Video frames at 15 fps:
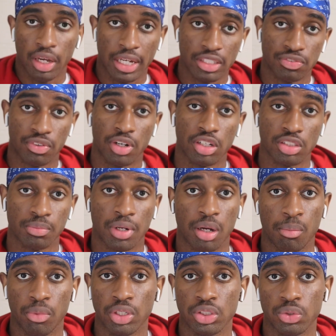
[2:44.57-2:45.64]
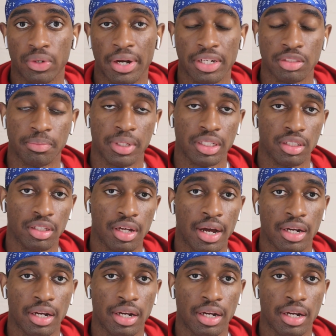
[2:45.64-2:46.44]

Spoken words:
As far as my moisturize method,